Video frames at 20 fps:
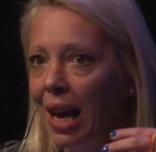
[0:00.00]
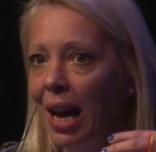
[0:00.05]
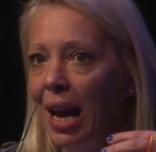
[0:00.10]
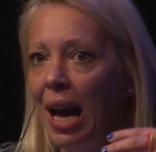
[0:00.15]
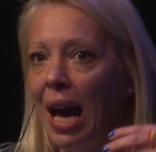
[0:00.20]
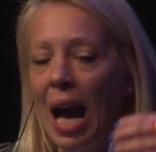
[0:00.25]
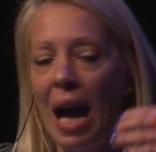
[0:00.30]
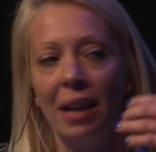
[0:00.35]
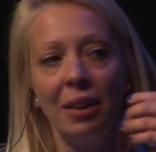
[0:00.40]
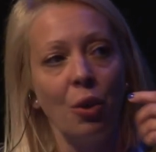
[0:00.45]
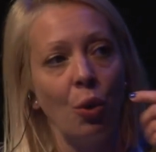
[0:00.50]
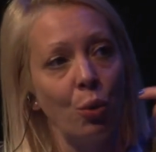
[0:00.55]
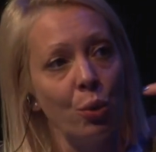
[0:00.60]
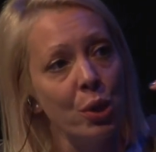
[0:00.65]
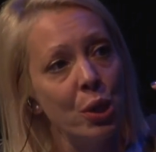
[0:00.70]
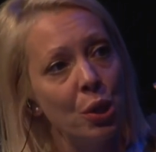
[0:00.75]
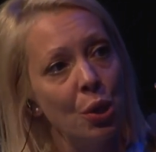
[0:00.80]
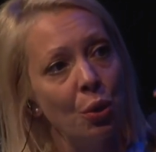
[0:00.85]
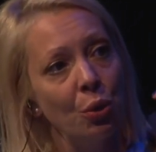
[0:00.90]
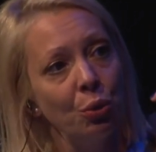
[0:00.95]
and
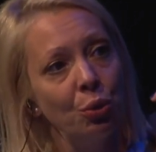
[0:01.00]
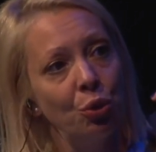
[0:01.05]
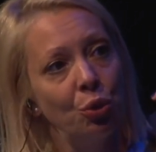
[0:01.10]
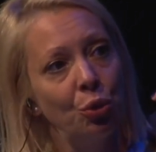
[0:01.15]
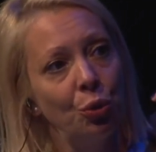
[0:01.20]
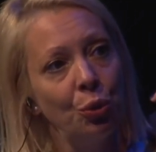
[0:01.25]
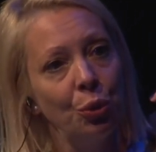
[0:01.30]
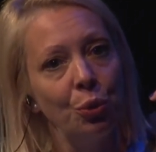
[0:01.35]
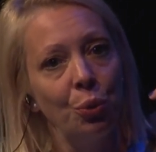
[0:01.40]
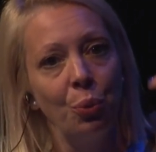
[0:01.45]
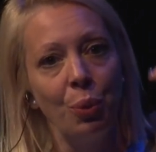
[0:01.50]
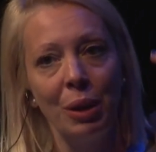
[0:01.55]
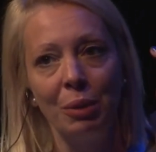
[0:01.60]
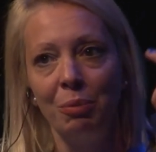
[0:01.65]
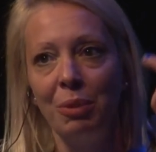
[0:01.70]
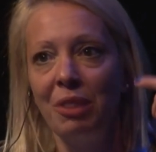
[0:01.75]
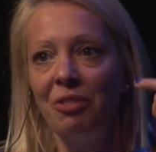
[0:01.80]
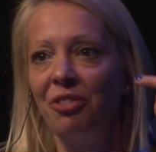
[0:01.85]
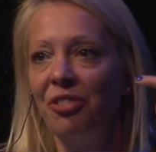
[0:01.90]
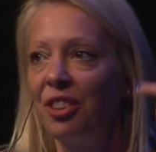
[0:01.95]
also through, when
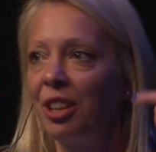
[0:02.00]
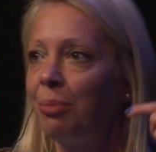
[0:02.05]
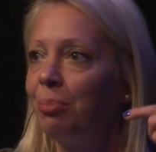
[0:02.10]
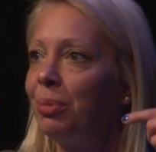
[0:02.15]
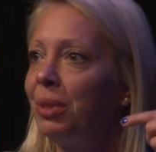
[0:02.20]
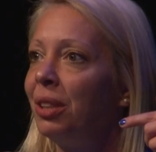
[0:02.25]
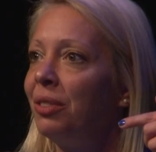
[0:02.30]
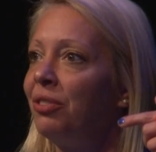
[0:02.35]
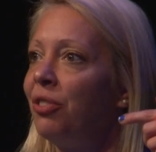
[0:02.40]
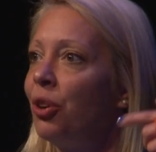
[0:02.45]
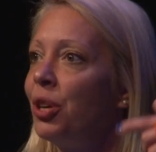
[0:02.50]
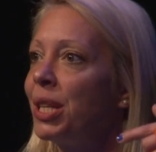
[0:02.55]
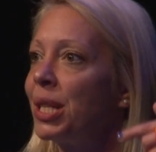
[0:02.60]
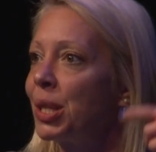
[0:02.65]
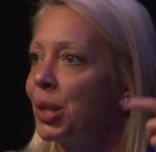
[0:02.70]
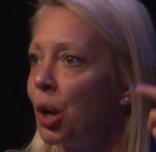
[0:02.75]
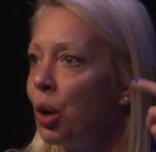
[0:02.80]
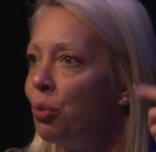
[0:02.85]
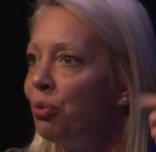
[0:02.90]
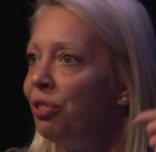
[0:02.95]
we filmed the
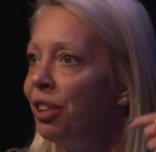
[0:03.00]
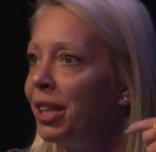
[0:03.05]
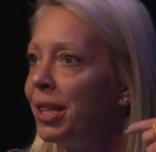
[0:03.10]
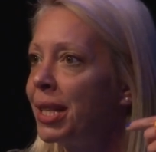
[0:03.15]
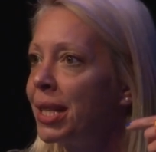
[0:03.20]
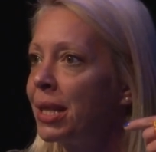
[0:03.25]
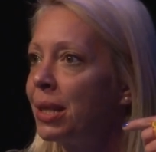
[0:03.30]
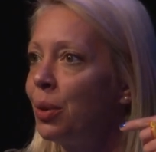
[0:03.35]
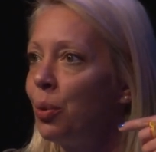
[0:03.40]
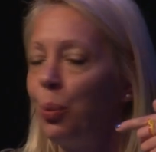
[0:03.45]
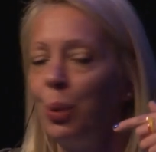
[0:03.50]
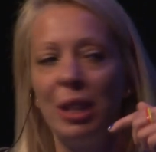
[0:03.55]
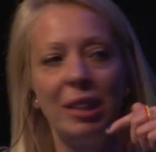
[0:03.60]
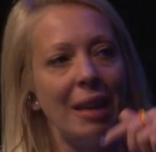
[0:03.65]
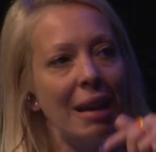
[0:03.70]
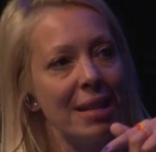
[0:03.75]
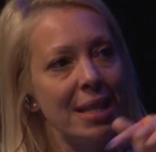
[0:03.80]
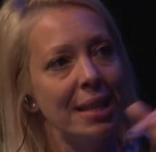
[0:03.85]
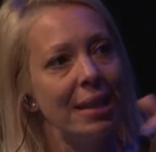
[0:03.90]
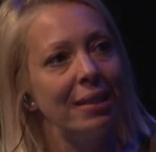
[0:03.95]
voiceovers, we
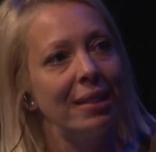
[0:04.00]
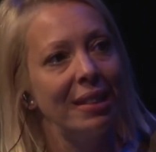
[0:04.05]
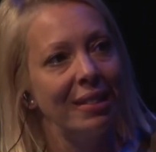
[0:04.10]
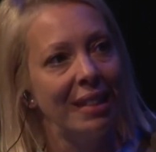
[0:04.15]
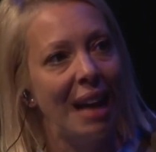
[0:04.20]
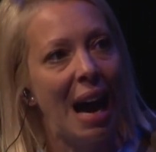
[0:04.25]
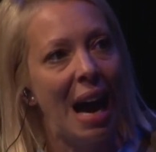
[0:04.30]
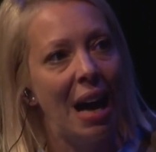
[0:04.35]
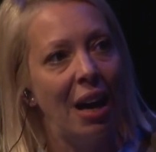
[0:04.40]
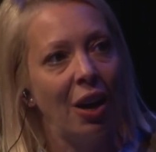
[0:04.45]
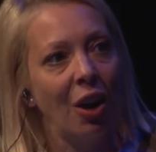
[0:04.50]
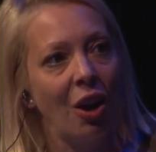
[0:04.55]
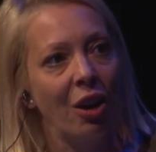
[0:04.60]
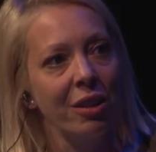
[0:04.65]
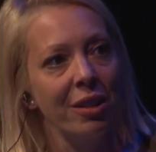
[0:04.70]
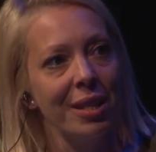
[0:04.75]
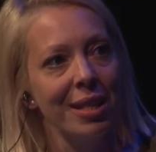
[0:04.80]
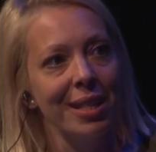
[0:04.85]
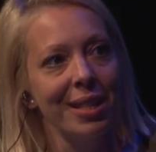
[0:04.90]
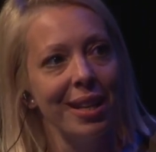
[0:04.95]
tested the
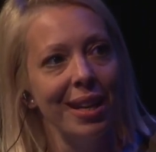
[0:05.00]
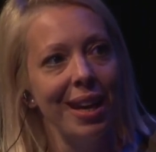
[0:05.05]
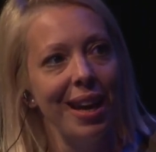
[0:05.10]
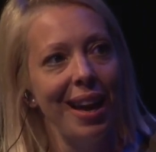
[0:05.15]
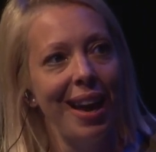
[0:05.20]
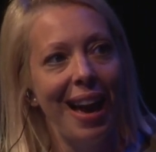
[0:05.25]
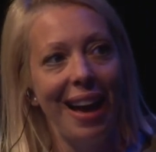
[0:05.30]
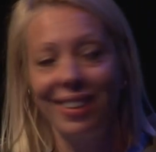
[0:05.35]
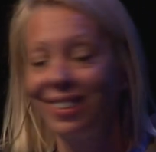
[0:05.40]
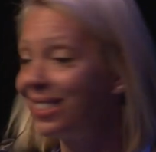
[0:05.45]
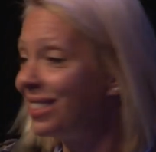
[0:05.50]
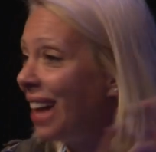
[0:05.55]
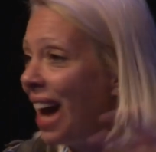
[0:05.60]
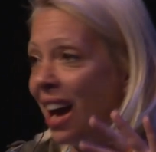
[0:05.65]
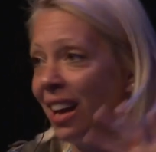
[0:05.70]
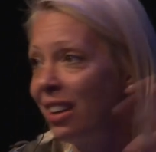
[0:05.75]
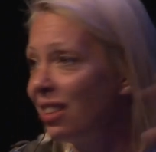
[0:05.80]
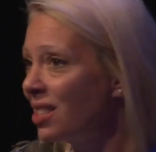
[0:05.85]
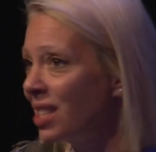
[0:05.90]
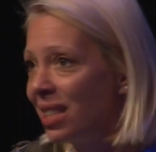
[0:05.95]
dialogues. And the
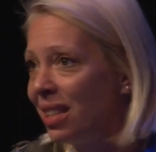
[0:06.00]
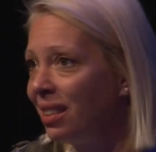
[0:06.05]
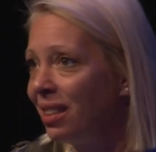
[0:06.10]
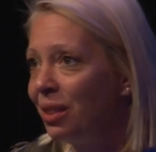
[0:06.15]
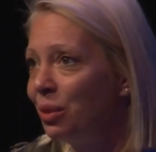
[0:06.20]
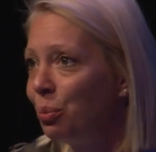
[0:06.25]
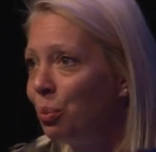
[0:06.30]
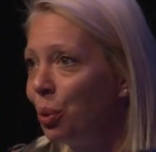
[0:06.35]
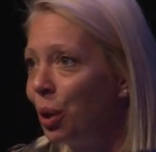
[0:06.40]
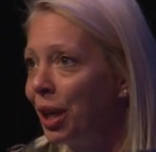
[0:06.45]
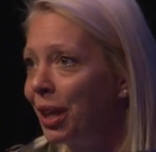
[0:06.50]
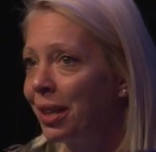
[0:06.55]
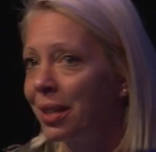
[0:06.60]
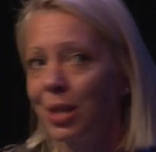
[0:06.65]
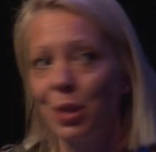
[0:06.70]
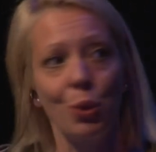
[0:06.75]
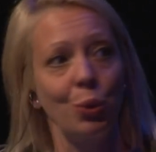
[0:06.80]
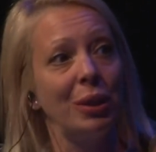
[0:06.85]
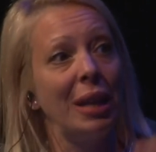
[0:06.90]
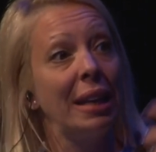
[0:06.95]
dialogues didn't work,
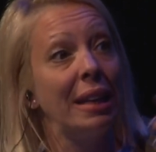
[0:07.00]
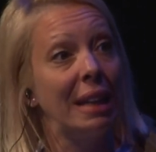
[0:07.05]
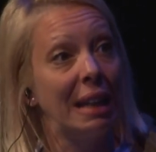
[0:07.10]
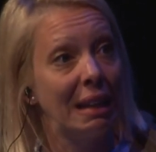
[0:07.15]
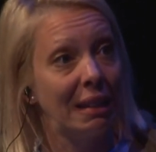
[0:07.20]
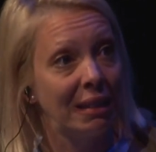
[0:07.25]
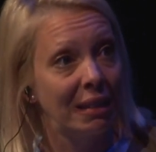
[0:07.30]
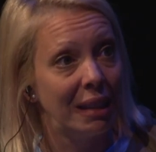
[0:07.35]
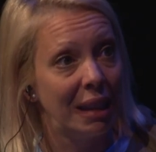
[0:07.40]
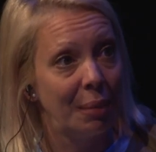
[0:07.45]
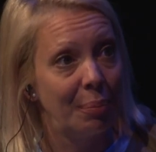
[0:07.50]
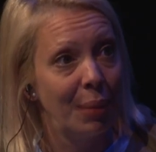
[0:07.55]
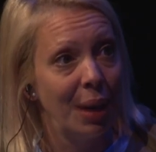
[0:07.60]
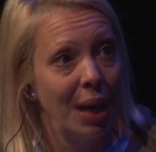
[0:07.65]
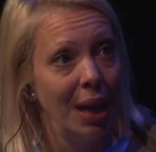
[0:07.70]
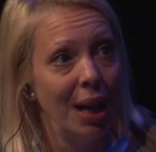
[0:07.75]
so they killed them.